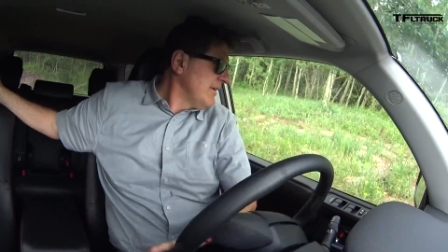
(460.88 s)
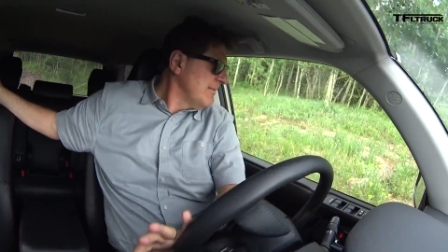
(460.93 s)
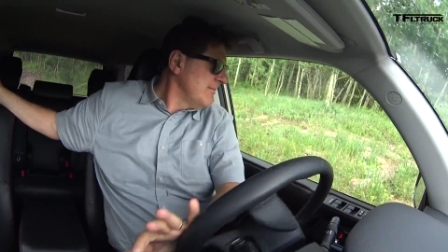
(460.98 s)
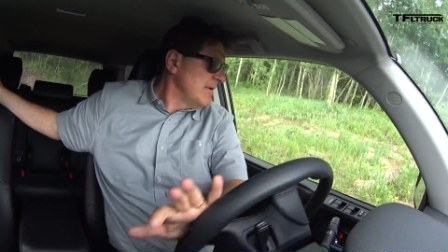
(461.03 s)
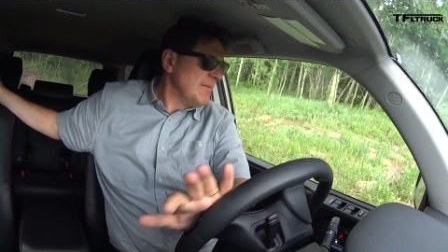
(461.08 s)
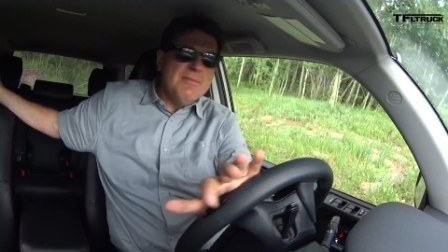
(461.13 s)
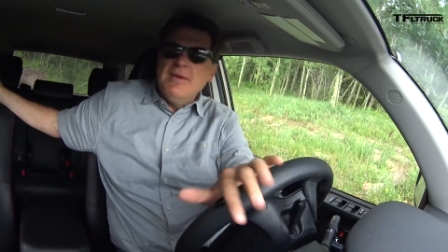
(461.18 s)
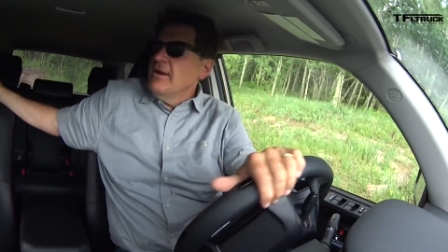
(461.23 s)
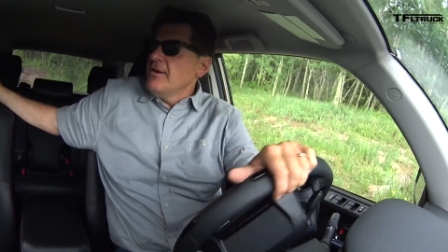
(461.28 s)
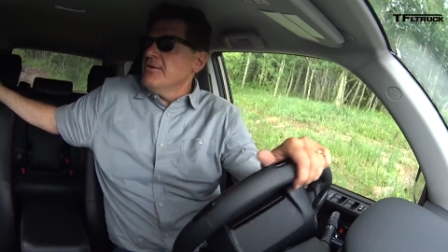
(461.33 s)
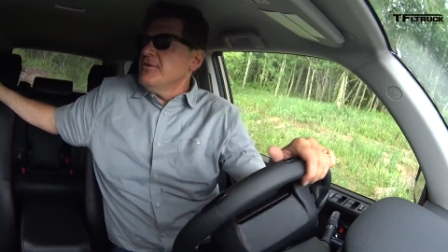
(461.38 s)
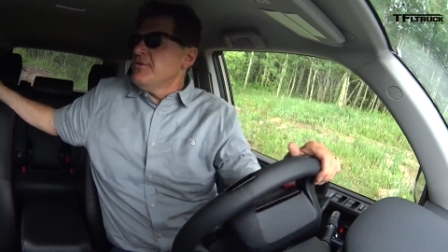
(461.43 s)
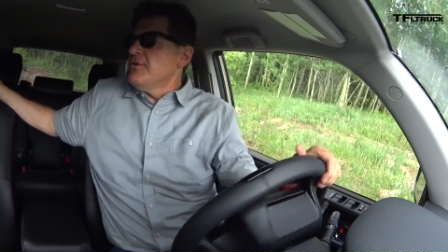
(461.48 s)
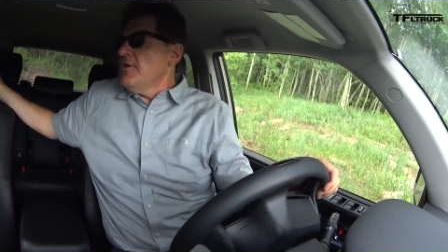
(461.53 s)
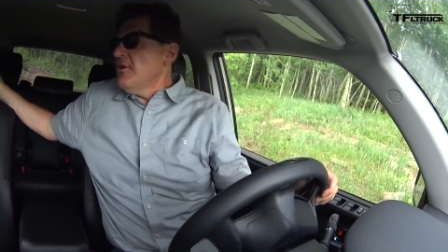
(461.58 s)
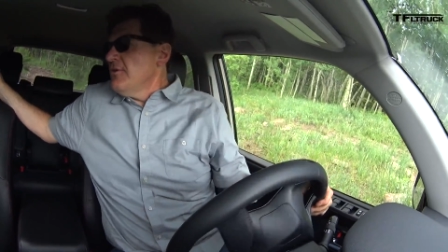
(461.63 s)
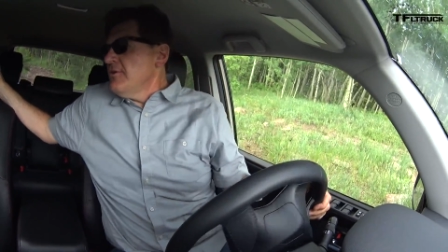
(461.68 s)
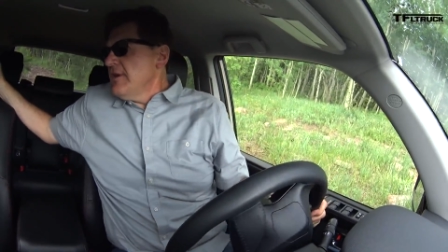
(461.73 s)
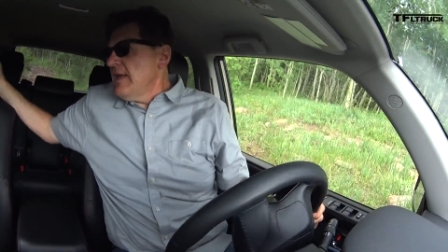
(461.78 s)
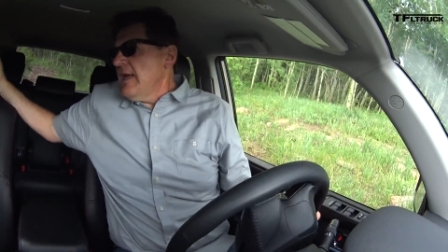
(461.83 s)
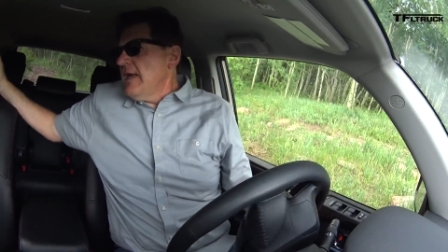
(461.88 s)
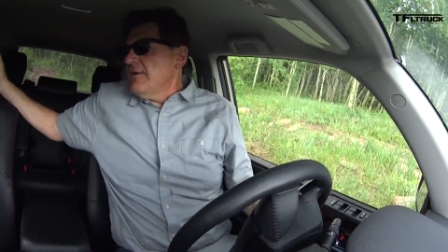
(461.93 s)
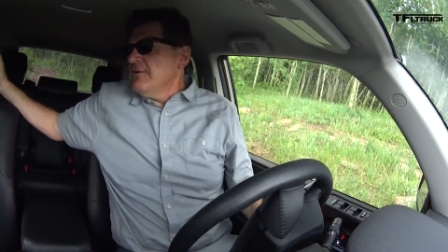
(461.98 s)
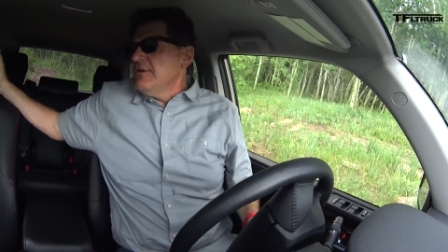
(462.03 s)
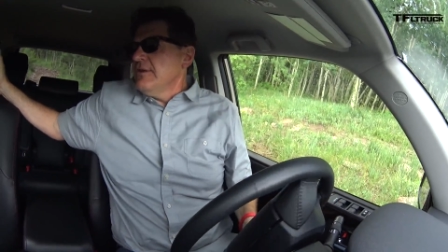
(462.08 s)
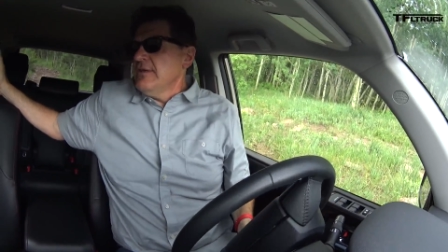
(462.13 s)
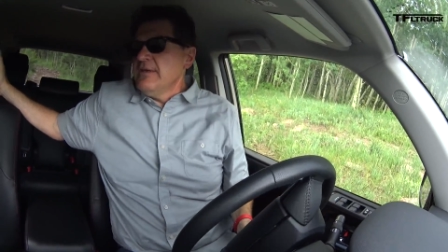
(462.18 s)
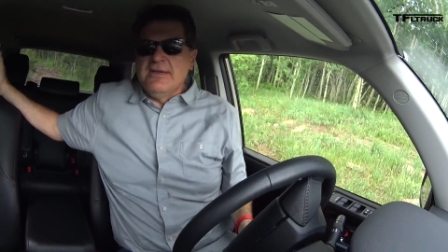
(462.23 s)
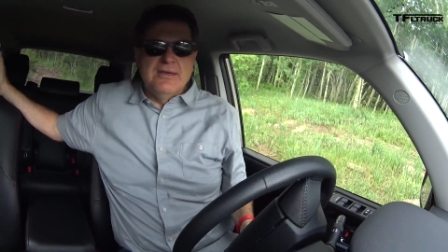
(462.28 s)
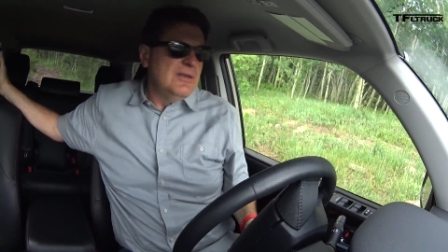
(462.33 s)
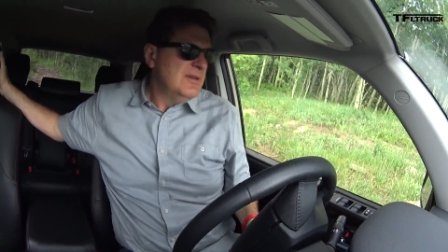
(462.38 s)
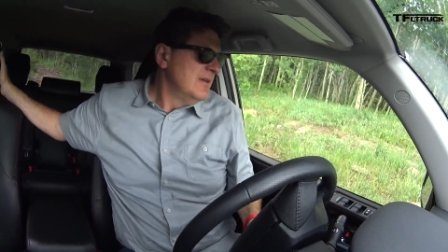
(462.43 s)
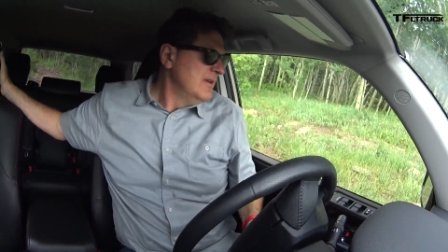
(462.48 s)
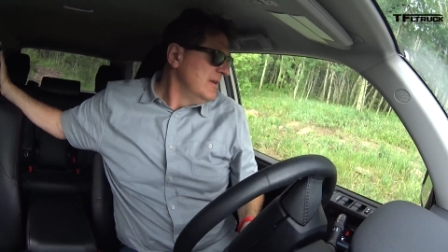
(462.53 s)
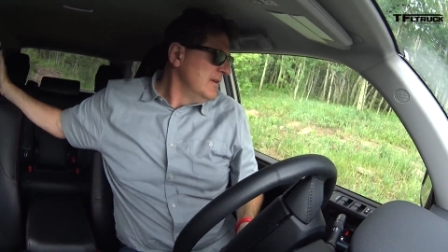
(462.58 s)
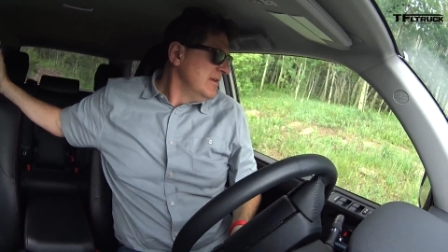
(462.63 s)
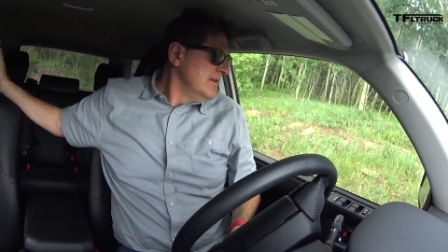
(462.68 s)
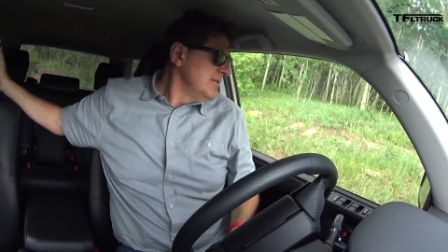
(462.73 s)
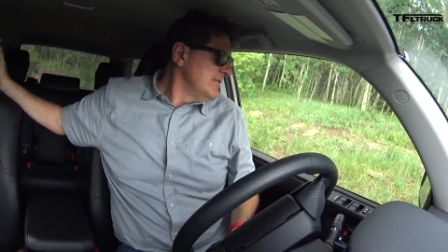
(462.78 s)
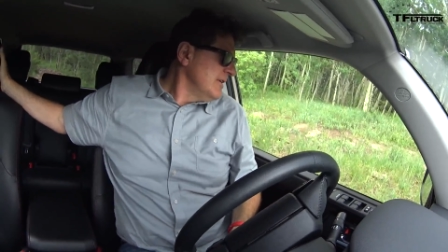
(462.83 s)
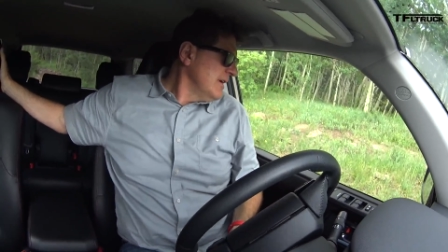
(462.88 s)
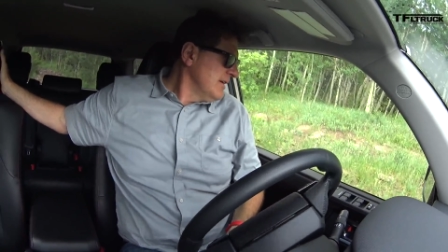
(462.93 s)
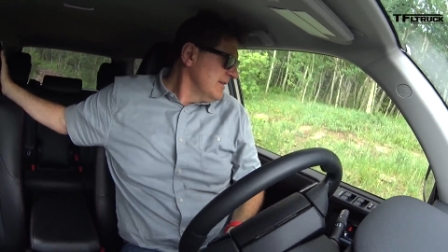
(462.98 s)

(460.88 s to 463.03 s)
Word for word: got my mirrors turned down so I